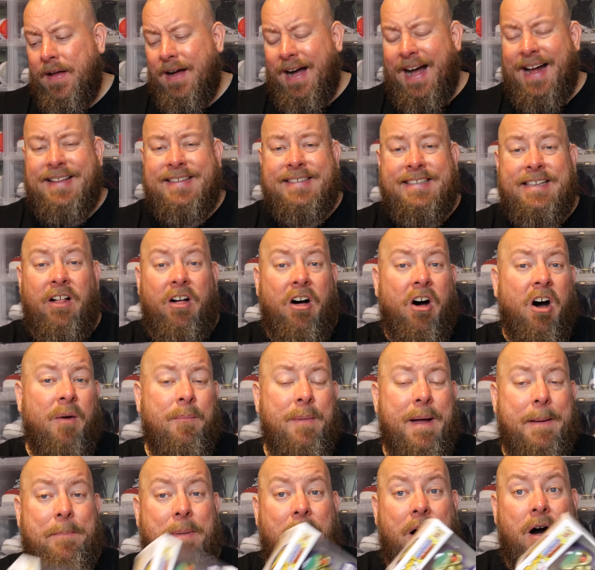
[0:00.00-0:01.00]
I sell all
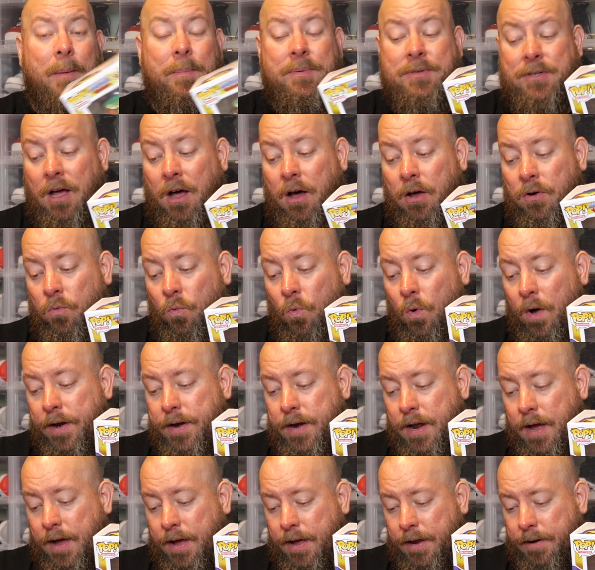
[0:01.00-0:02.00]
my pops on
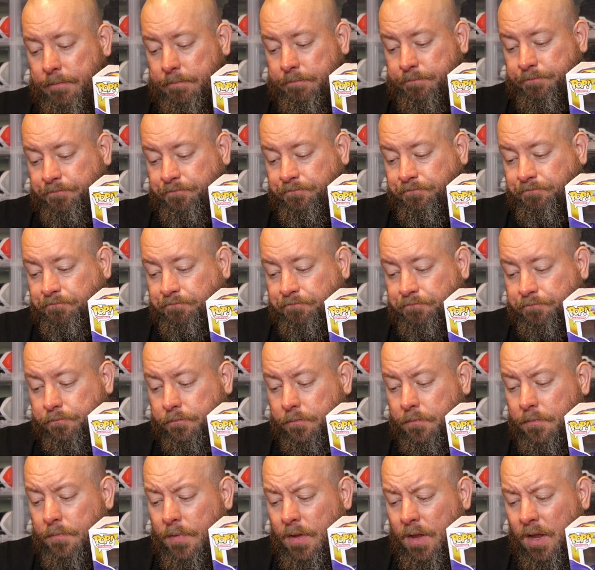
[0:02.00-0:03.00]
Whatnot.
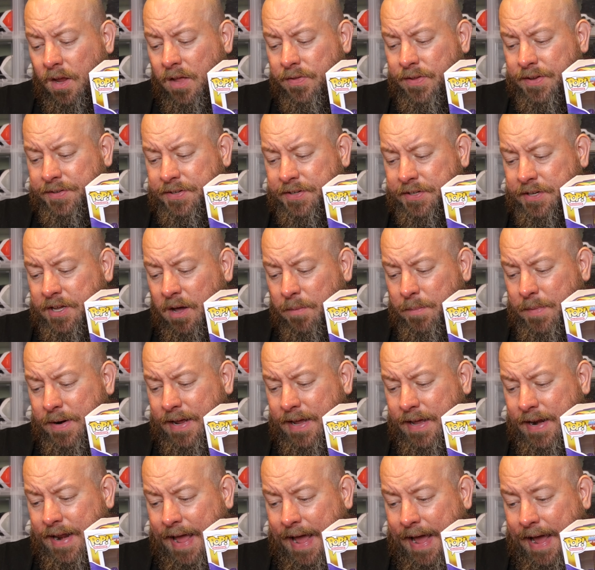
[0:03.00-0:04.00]
And this is coming
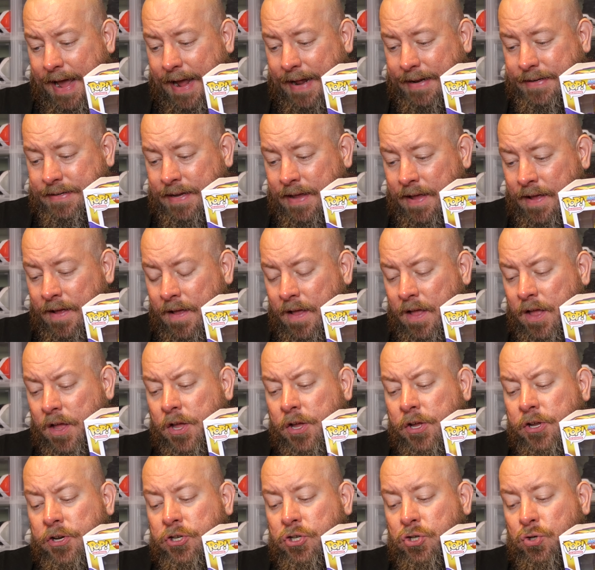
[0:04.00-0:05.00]
in at
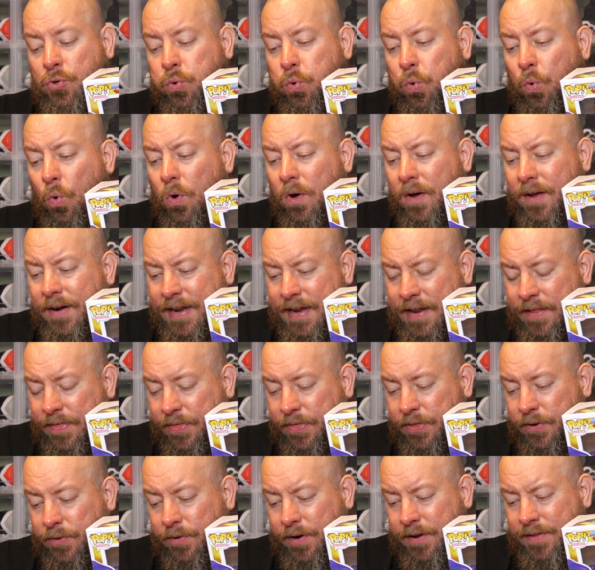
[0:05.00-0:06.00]

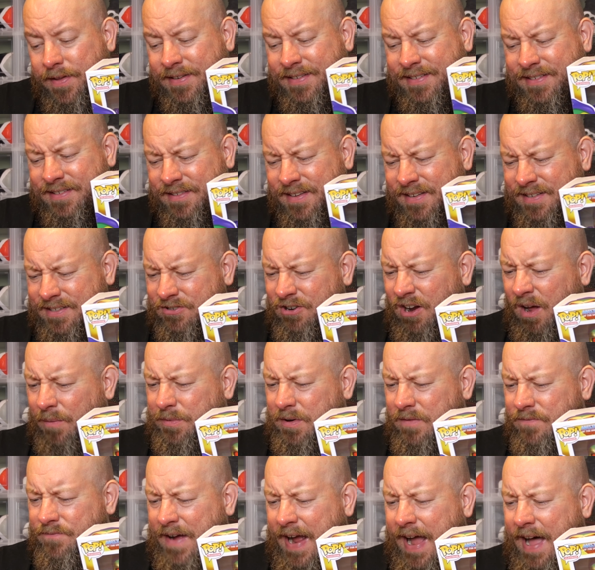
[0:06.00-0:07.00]
23. This this dropped
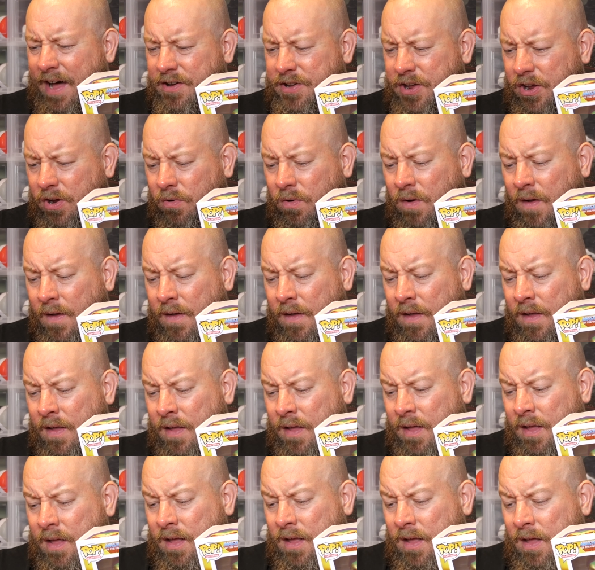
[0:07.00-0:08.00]
in value.
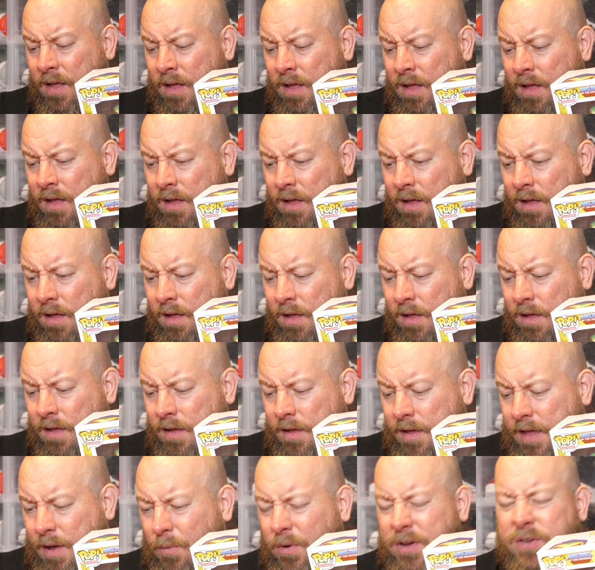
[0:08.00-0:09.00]

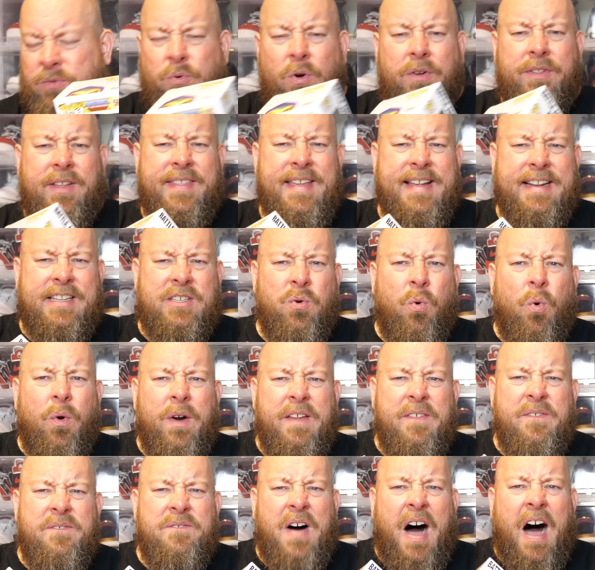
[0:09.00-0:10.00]
It was worth, I think,
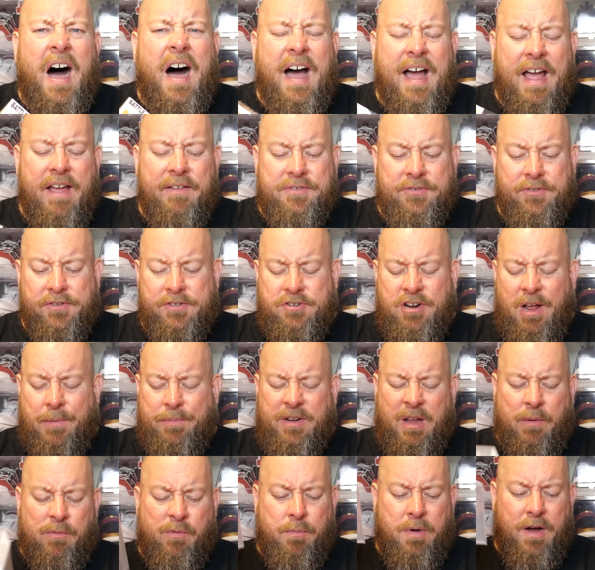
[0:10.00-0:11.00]
25. So it's dropped a
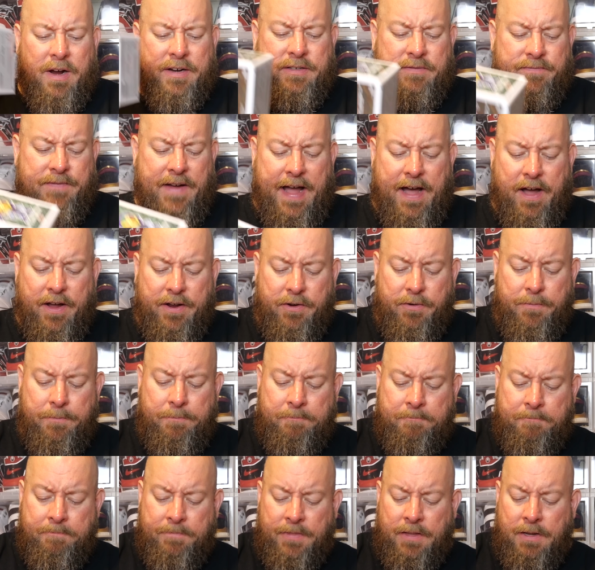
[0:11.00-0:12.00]
couple bucks in value.
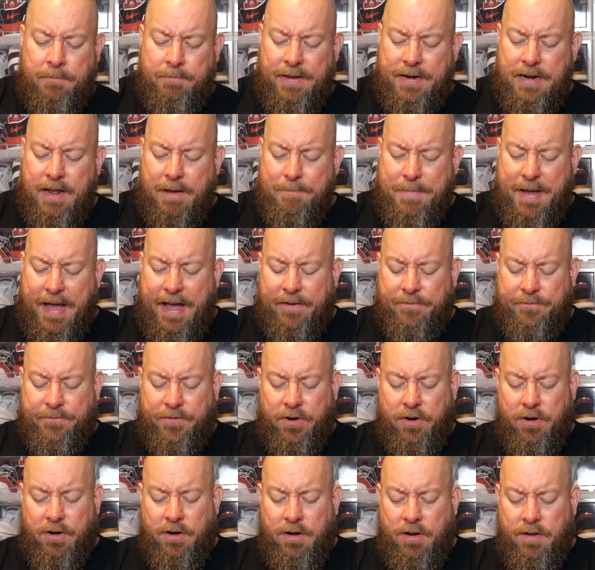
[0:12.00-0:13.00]
But not bad
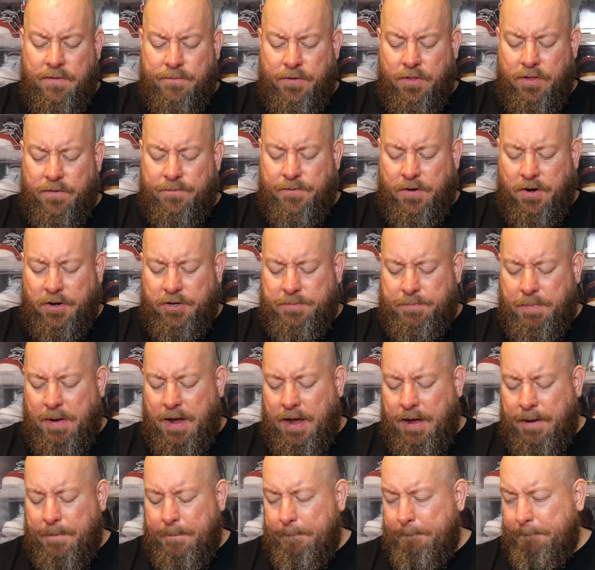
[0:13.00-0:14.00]
for, for the first
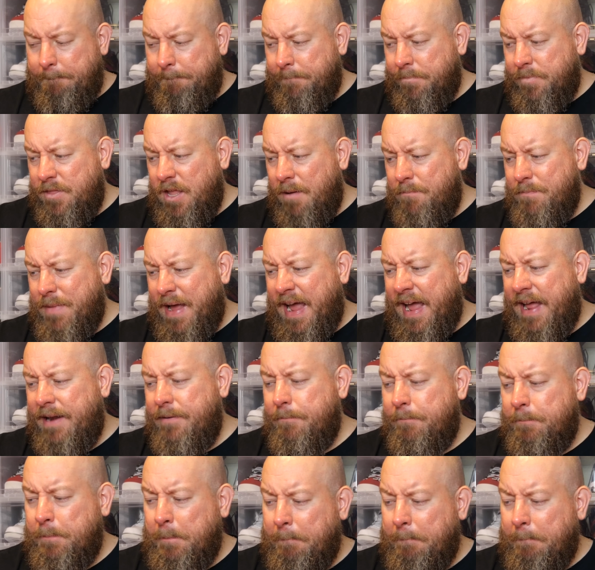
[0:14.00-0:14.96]
pop. Not bad.